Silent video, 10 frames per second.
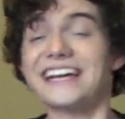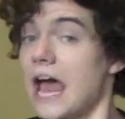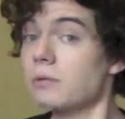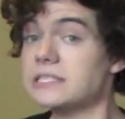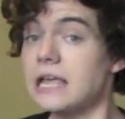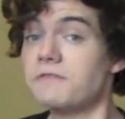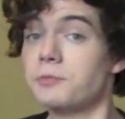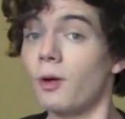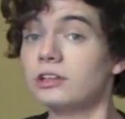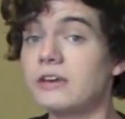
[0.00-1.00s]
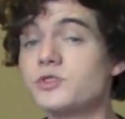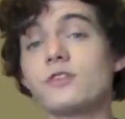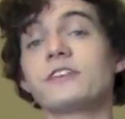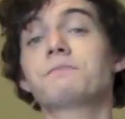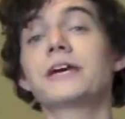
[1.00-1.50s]
Now it's time for the Paul Davis
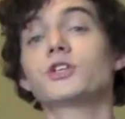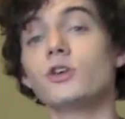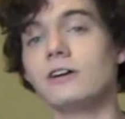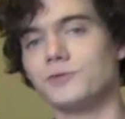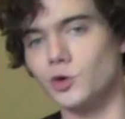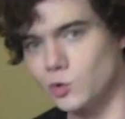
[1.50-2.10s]
Griffin Picture of the